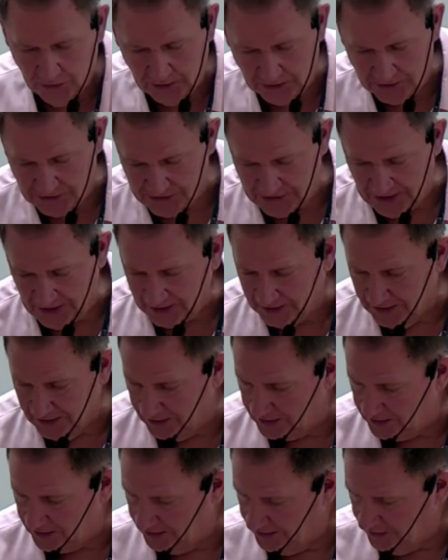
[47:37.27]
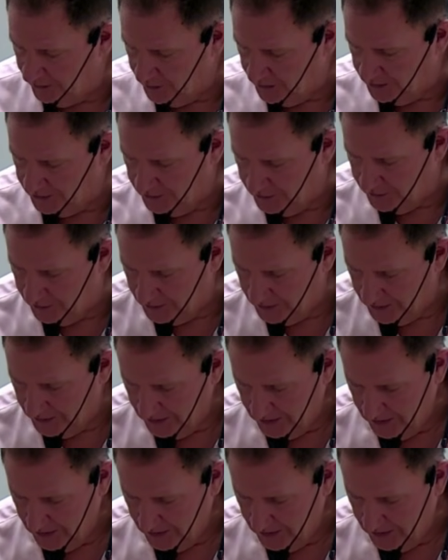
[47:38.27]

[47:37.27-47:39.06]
because technically, when you